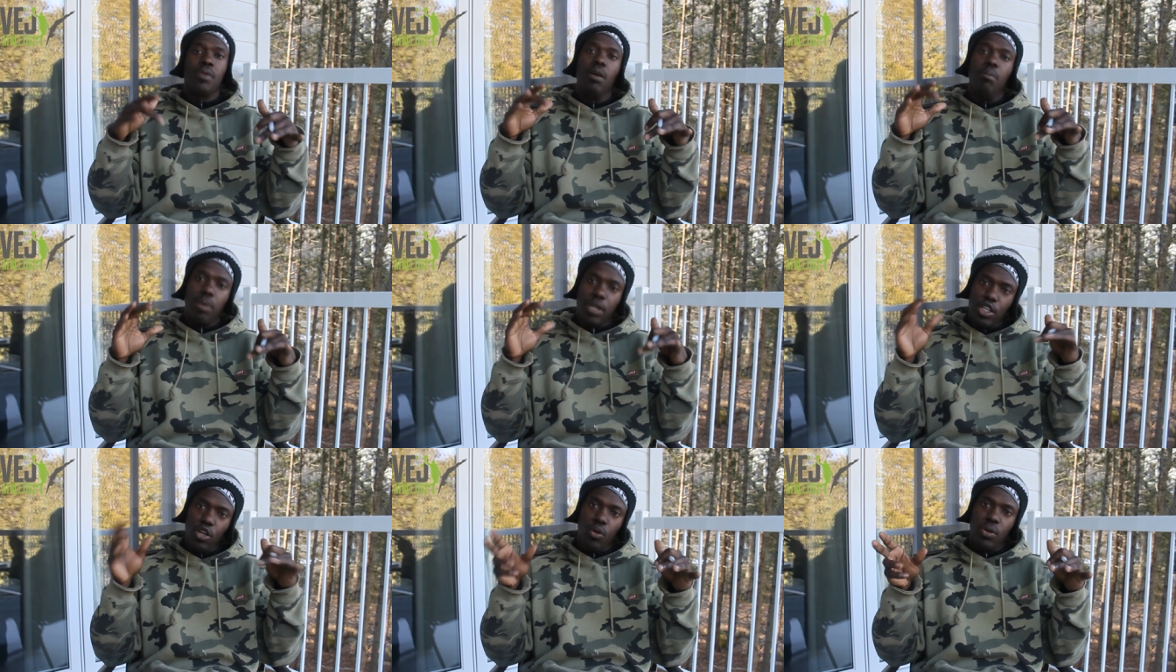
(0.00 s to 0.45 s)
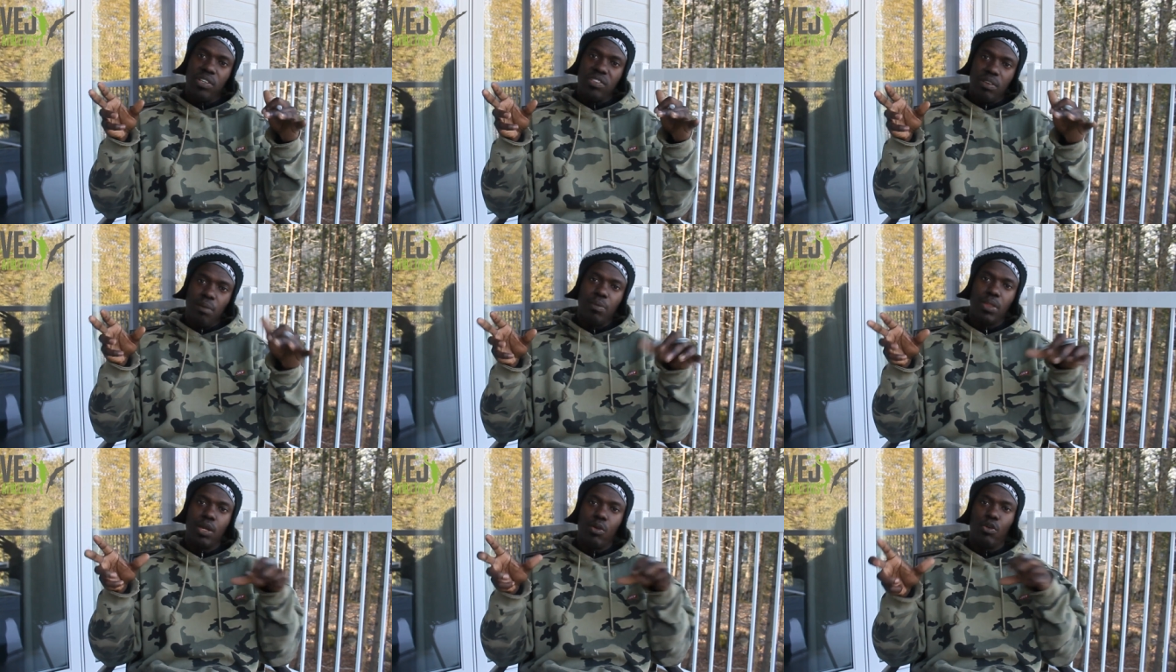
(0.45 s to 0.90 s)
But yoga is
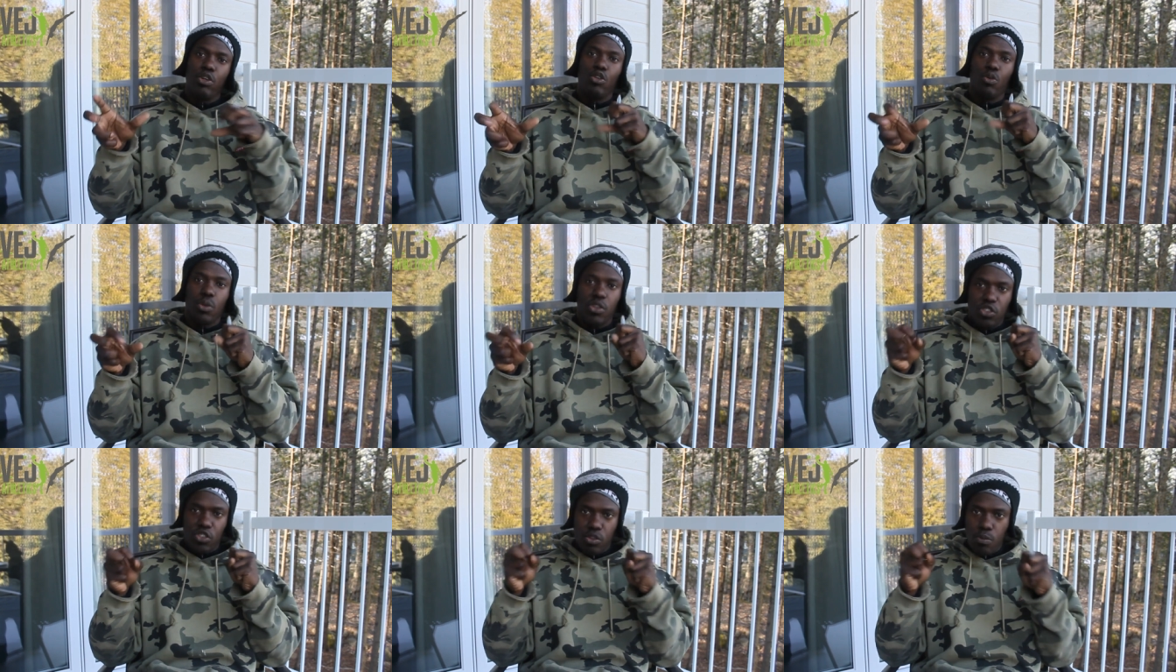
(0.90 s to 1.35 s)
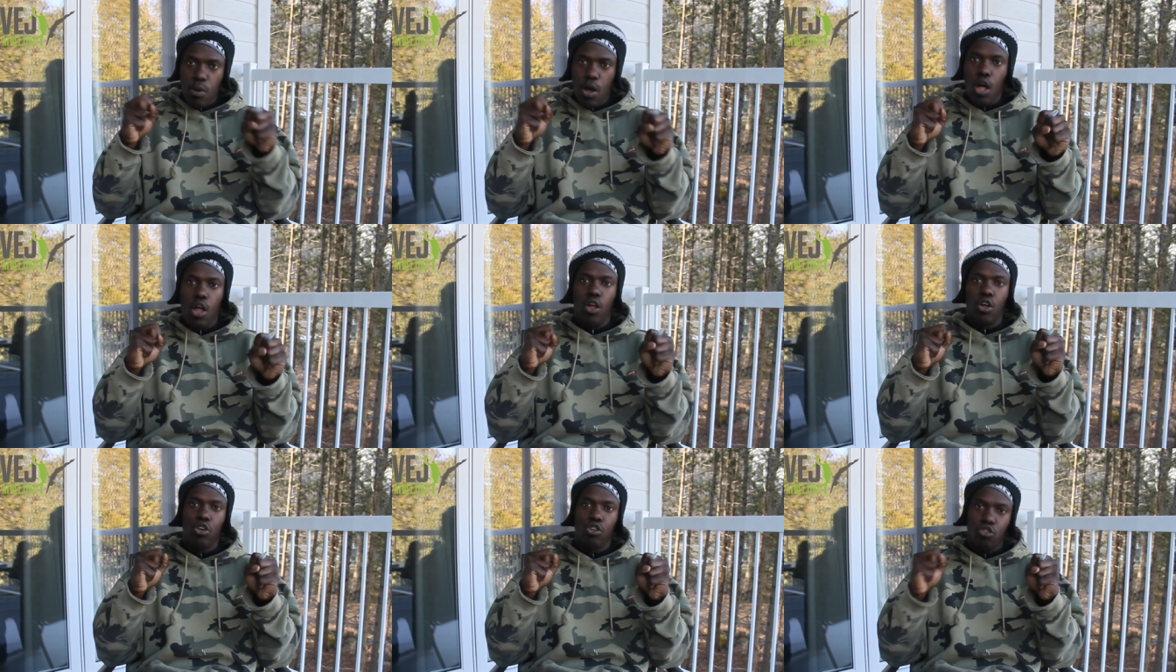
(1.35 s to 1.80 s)
something where you're doing
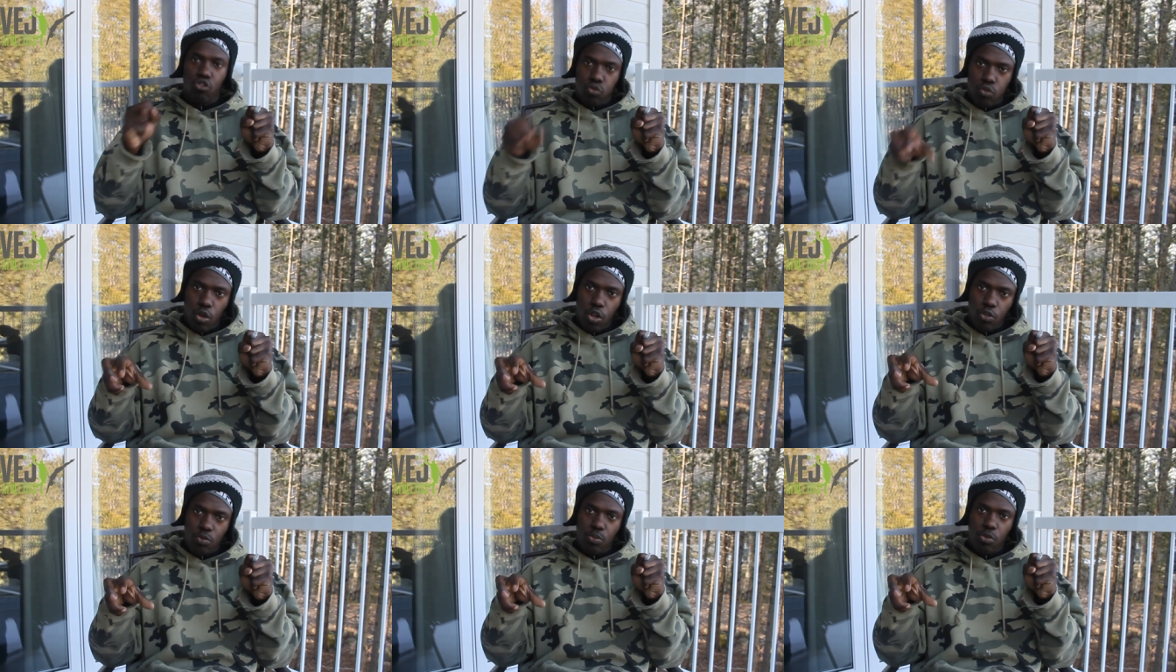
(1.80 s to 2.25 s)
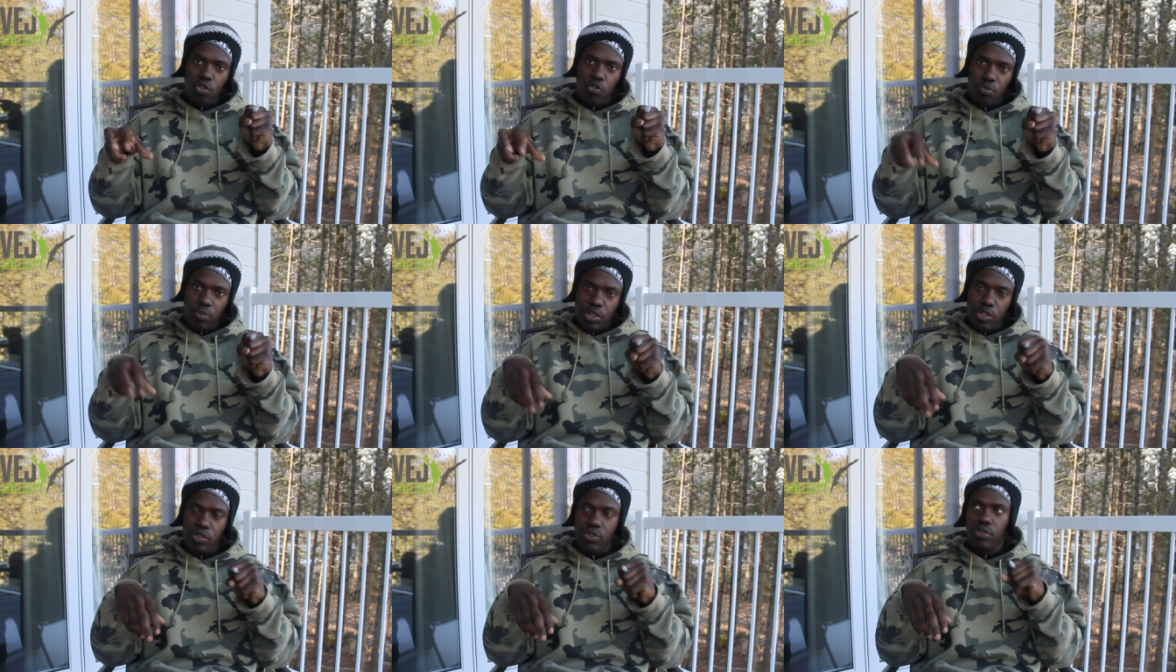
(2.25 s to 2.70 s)
small, controlled
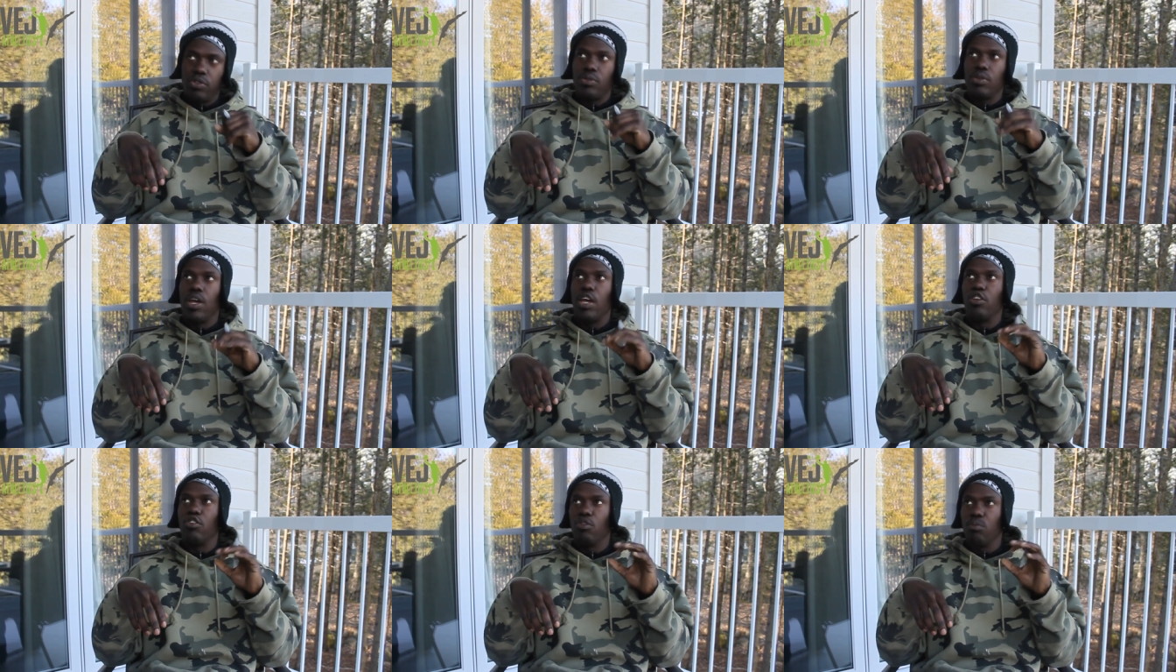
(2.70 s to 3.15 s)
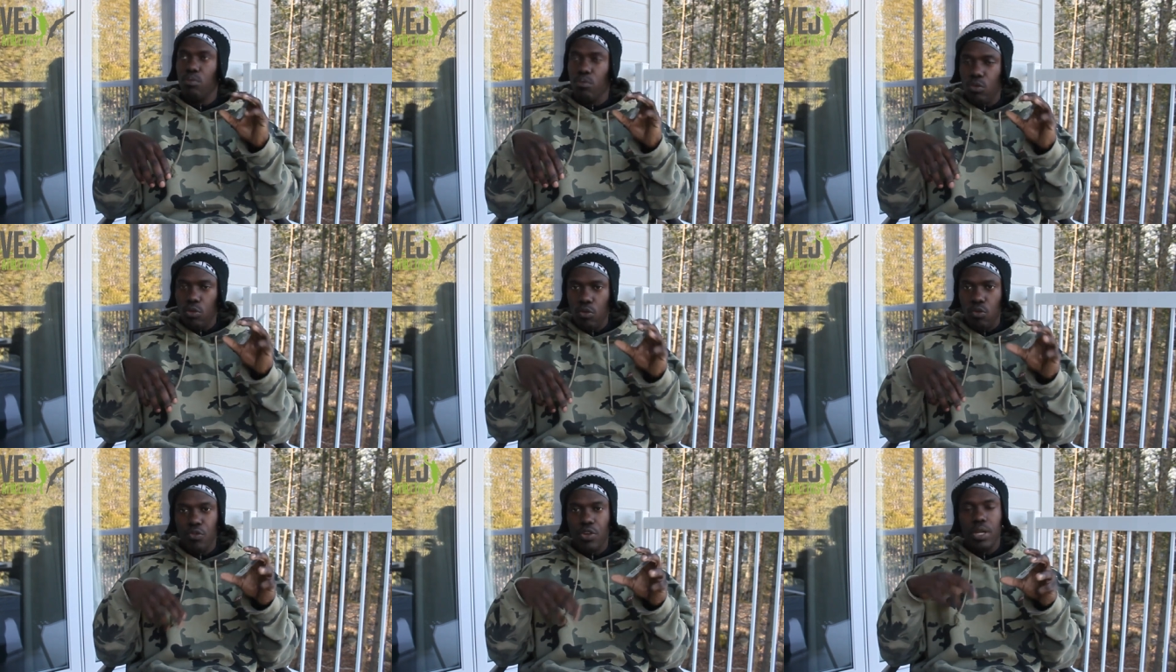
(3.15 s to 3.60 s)
movements and you're
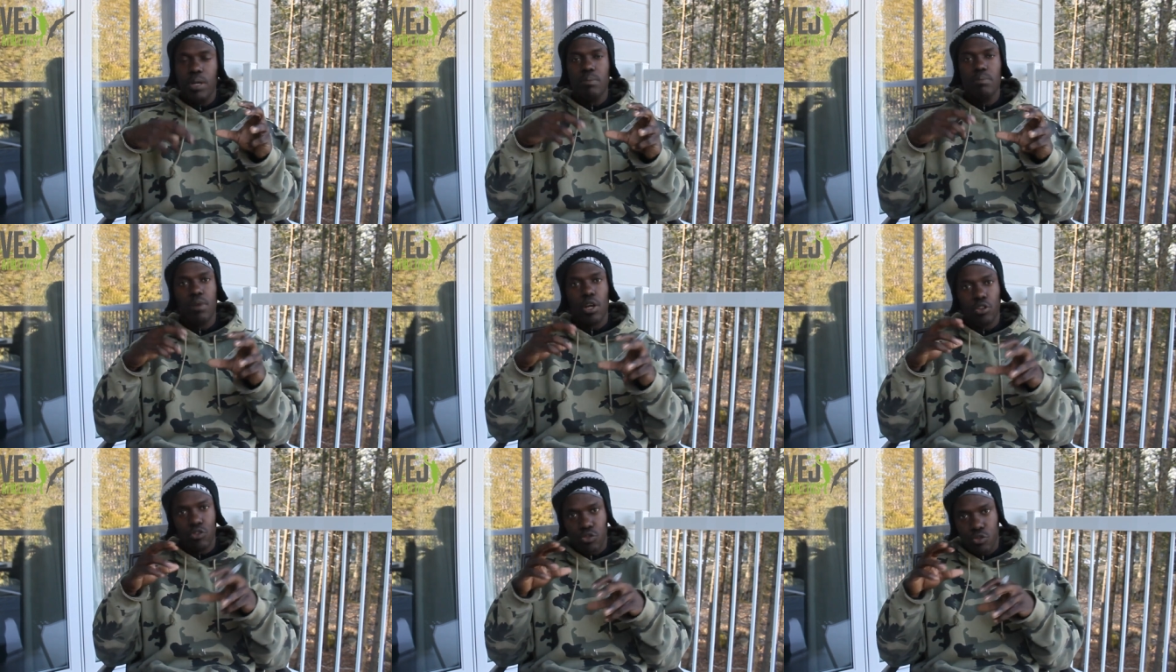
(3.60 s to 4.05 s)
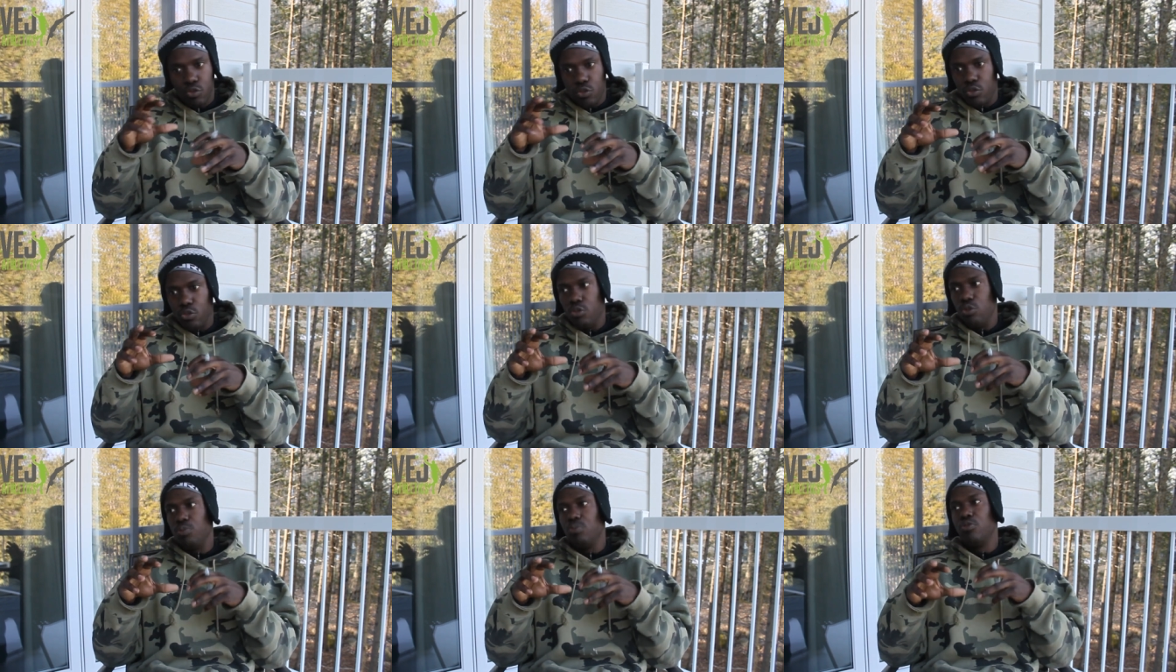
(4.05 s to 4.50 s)
moving muscle
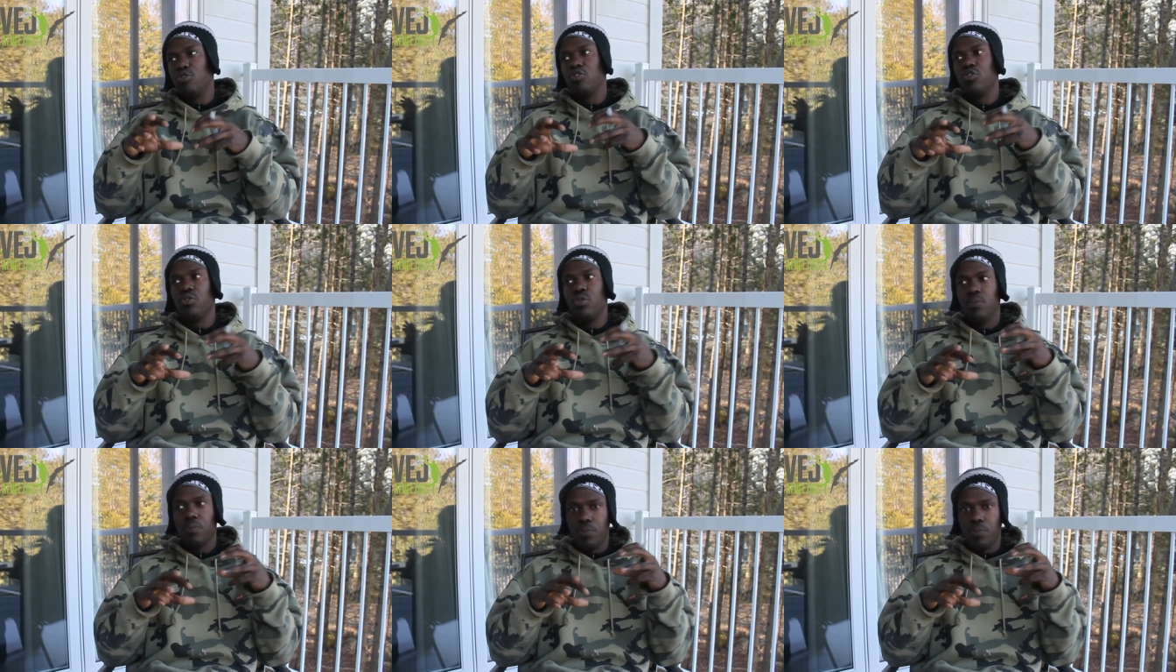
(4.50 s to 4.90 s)
groups